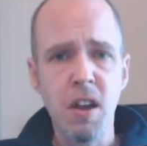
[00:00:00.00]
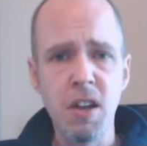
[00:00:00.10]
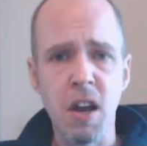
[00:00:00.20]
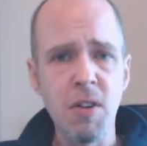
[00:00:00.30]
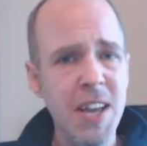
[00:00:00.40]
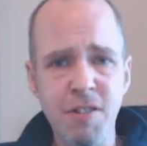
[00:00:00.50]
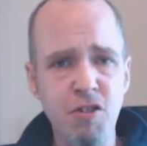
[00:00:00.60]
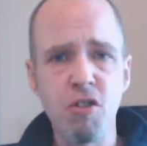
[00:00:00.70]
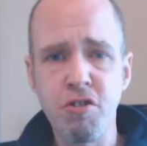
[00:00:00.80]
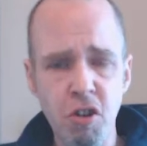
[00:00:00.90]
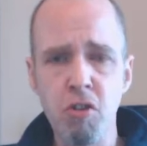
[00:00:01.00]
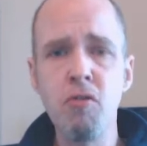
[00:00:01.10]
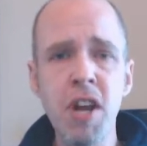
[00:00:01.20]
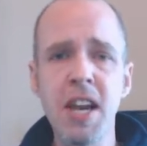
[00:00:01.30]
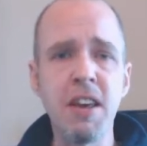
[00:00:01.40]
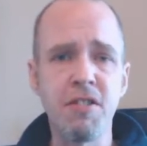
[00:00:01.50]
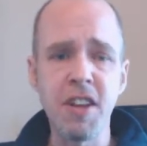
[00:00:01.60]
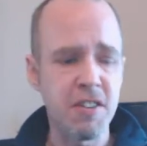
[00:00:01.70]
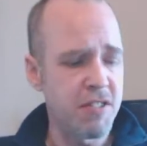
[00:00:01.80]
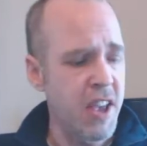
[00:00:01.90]
You know, it's just
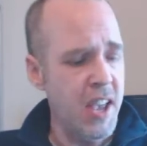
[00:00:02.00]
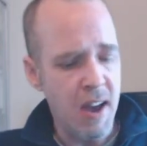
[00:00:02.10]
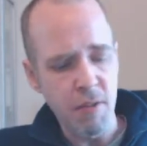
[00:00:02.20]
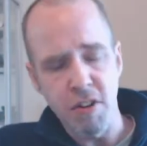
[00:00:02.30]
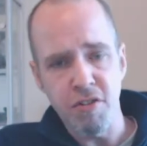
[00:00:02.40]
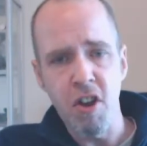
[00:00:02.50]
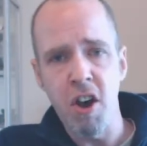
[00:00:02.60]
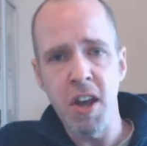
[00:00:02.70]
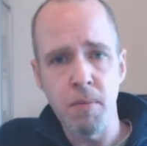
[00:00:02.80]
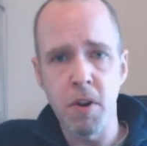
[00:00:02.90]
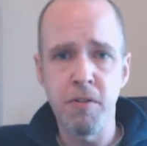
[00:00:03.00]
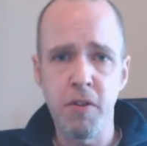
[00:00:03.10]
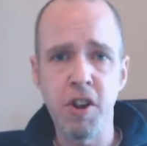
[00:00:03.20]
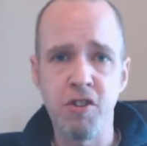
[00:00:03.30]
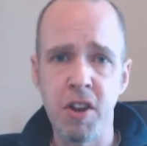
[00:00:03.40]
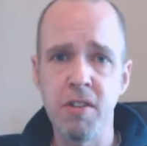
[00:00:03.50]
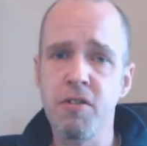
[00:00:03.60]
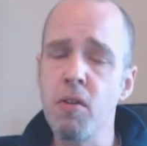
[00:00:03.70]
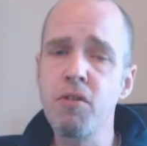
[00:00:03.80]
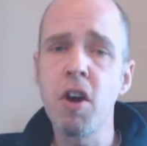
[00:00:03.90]
unrealistic to say, I'm going to start it, I'm going to finish it.
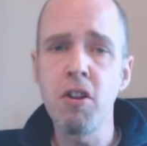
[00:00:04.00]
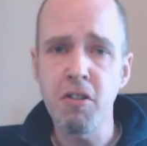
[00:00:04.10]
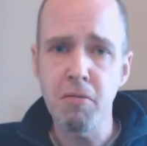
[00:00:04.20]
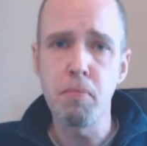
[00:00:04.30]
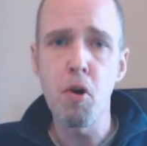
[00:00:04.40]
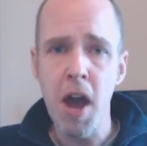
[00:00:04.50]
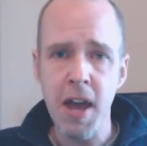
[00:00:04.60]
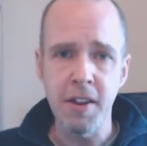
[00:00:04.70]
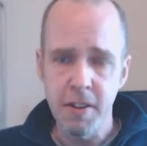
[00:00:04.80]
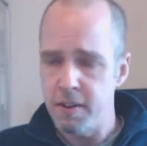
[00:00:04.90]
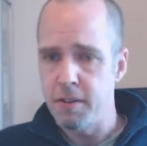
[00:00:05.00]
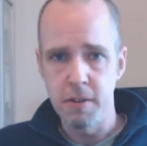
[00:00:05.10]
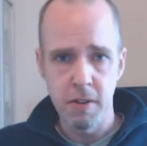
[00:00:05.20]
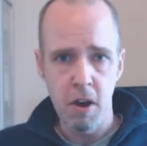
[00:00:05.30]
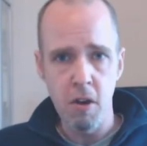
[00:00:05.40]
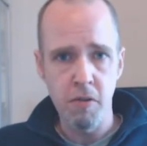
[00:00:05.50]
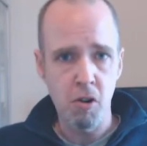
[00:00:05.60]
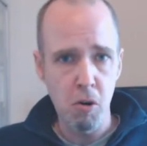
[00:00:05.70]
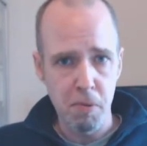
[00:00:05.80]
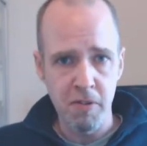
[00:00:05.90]
So it's going to spread over
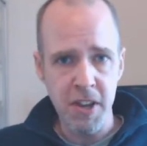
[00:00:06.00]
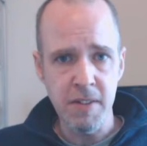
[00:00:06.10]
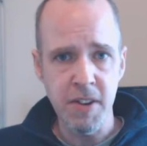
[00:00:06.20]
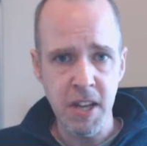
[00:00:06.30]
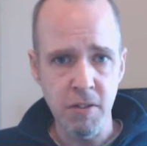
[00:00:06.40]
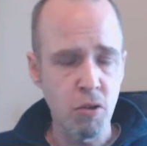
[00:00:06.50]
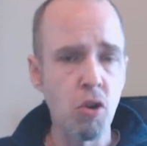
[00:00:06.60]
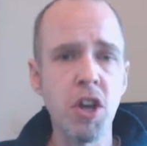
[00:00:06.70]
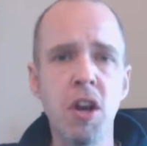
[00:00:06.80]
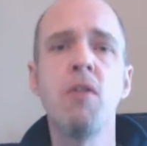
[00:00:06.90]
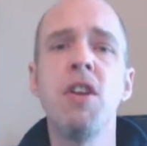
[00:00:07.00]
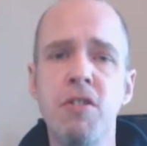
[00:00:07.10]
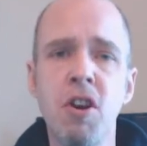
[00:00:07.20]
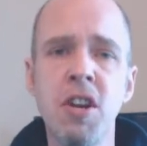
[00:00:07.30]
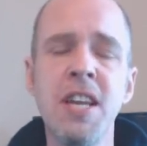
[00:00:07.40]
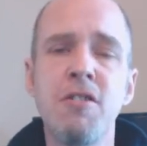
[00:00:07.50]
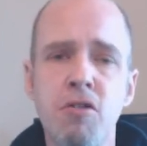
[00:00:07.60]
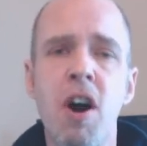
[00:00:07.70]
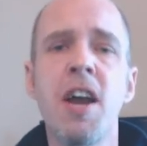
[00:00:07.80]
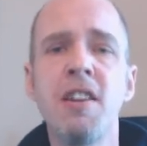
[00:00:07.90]
a couple of evenings, or, you know, you need
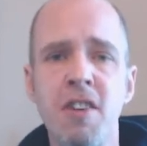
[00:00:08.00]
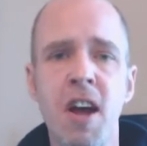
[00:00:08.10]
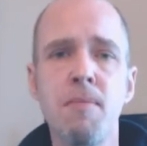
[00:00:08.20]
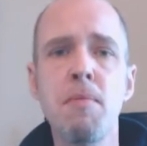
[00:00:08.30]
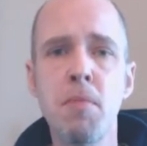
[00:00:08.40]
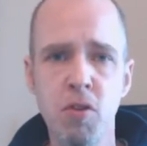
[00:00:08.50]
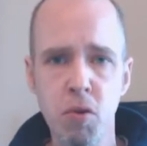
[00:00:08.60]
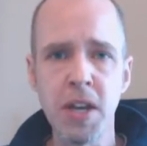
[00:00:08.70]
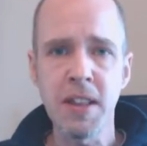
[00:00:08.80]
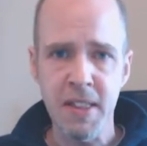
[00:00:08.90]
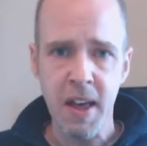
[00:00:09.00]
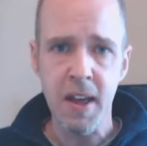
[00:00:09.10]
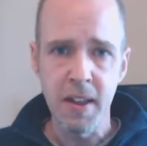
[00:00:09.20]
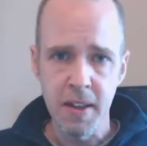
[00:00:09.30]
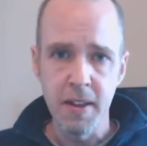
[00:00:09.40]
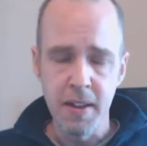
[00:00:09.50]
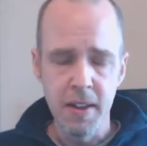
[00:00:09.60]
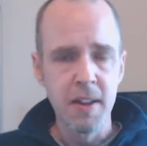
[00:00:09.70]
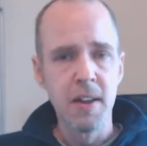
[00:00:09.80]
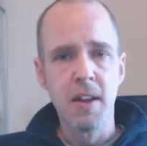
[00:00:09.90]
drying time in between
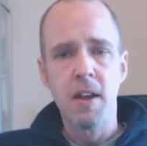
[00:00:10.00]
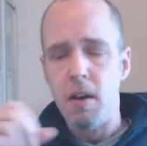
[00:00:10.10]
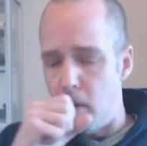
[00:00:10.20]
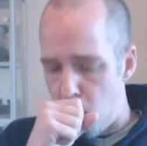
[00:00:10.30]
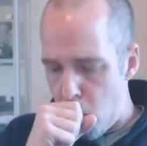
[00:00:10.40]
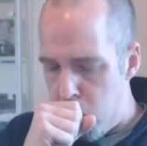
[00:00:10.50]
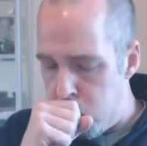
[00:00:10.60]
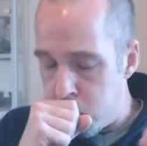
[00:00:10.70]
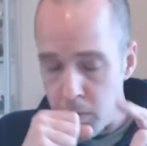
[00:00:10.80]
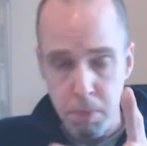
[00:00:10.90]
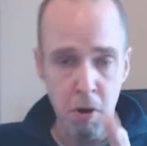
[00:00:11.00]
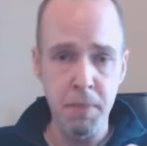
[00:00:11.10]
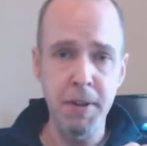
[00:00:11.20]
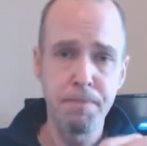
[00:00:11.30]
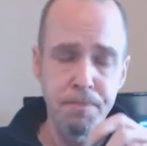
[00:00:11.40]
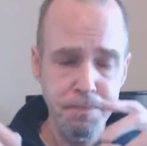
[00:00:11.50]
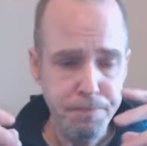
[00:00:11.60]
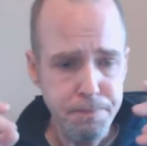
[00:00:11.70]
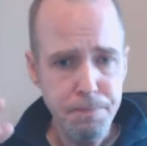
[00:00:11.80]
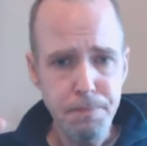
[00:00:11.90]
that. Pardon me.
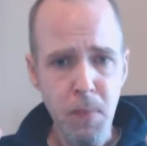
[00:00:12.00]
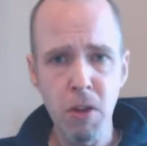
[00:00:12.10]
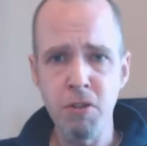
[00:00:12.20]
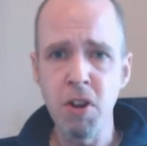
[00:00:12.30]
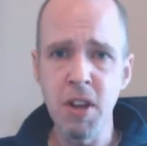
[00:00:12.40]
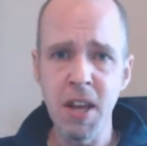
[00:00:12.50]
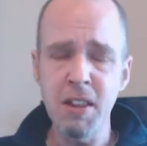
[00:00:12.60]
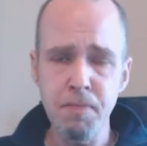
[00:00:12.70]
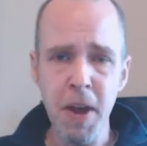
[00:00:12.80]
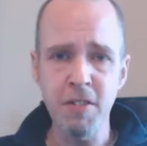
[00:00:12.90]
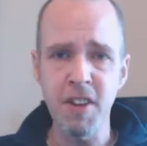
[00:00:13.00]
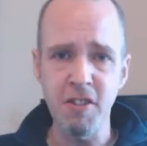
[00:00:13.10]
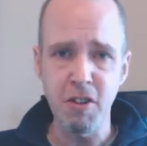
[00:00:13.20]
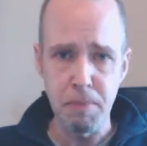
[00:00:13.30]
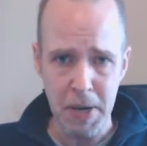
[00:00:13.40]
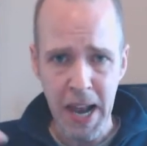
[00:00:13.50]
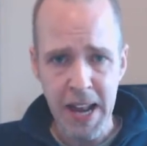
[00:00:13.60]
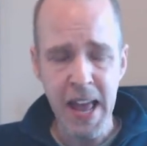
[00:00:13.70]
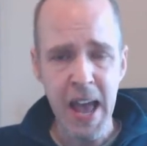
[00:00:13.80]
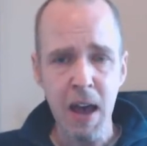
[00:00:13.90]
So you, it's best to actually
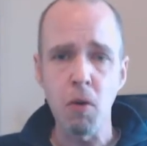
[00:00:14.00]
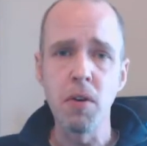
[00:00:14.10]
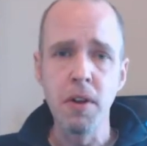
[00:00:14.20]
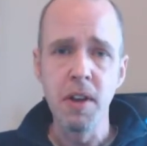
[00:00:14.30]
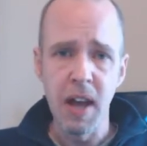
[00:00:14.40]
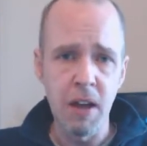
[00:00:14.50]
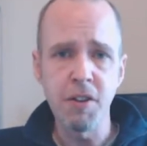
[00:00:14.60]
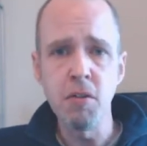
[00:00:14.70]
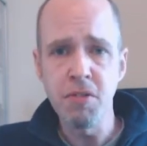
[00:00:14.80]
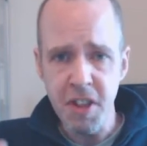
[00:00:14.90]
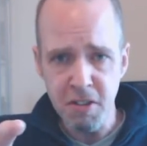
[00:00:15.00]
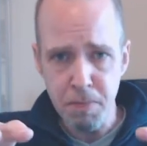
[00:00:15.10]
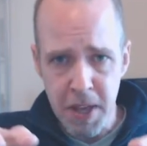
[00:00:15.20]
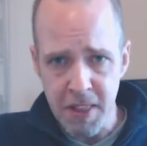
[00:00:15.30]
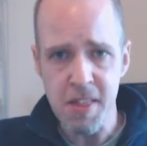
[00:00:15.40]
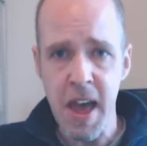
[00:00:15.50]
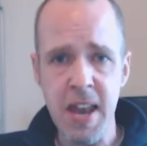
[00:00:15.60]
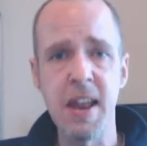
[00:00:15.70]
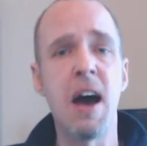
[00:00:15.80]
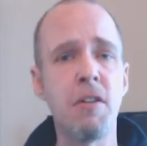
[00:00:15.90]
plan it out. I'll do this bit
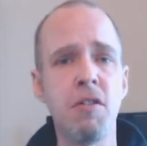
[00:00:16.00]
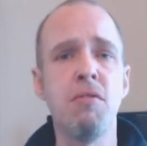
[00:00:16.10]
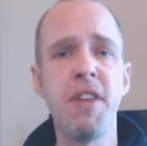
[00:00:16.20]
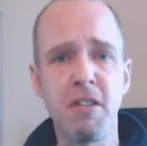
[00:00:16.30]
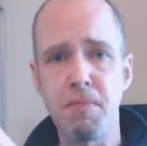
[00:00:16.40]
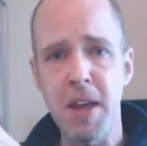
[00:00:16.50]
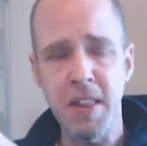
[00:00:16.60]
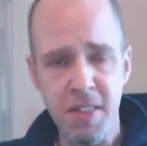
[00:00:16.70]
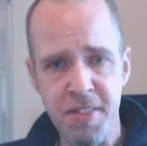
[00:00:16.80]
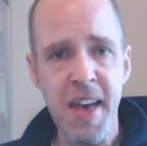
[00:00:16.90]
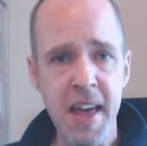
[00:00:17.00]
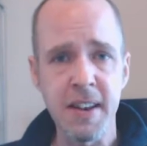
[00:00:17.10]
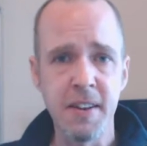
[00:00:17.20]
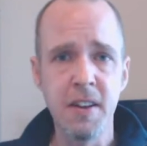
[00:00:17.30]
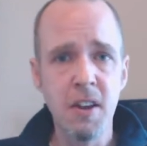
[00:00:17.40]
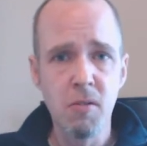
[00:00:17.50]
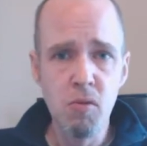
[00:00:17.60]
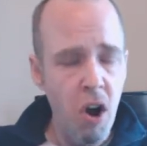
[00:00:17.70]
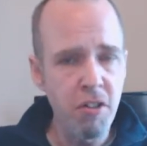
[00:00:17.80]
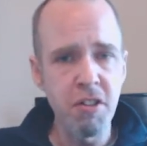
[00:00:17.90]
then, I'll do this bit then,
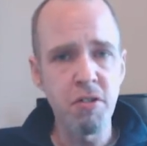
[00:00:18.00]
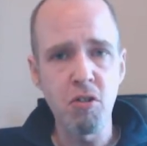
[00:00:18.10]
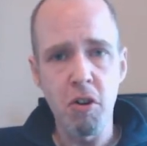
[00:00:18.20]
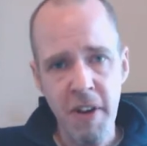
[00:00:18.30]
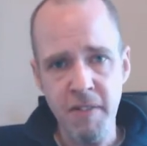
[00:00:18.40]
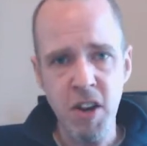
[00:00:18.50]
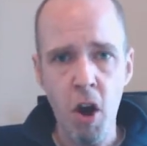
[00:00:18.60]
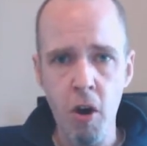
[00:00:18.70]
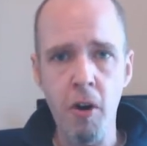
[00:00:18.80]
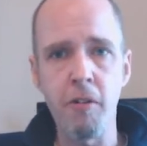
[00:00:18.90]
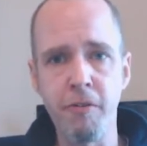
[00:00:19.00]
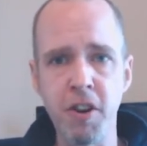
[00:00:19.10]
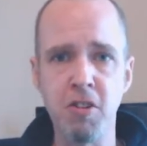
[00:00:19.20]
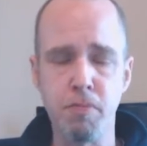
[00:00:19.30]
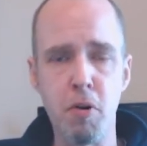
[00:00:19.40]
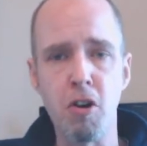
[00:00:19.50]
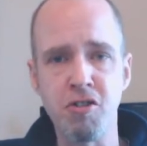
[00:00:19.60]
rather than sort of having half finished